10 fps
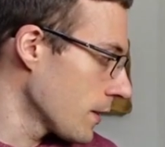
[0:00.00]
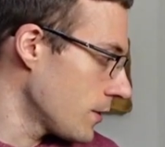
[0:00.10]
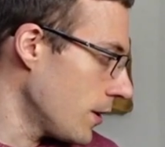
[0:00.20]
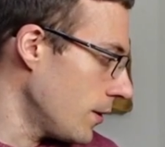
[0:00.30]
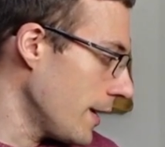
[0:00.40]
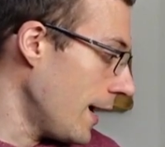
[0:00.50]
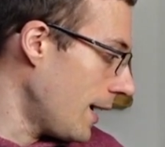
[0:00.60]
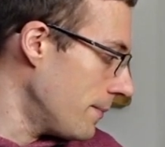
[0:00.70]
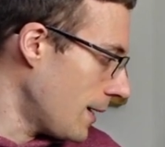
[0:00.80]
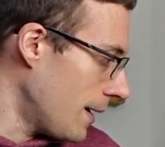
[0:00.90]
So yeah,
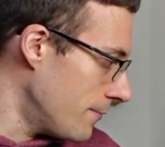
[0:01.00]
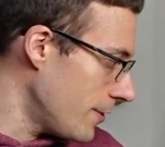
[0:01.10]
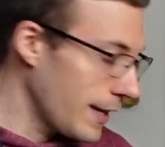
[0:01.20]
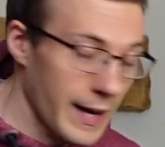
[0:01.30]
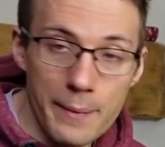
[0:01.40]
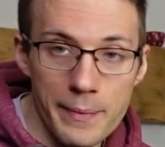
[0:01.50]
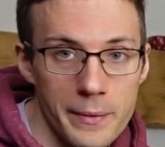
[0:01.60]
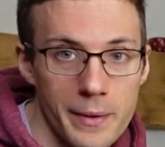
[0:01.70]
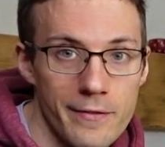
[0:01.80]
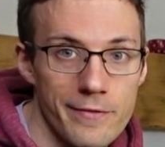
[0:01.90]
I'm really happy
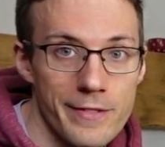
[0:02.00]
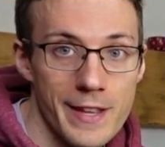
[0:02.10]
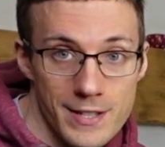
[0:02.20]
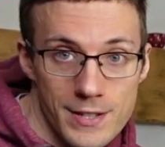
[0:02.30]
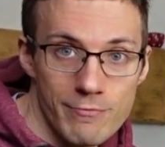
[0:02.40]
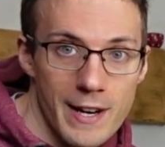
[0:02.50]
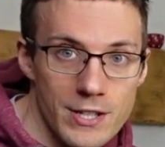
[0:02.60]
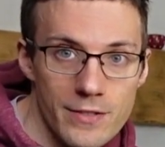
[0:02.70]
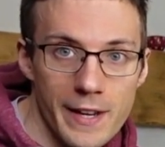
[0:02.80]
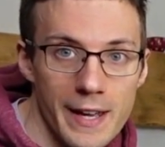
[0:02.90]
with this
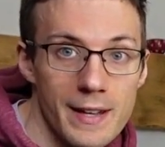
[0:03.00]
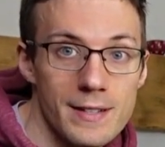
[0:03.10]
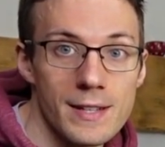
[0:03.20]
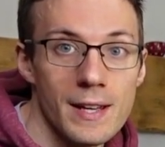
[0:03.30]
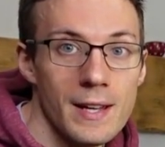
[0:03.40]
range of gears.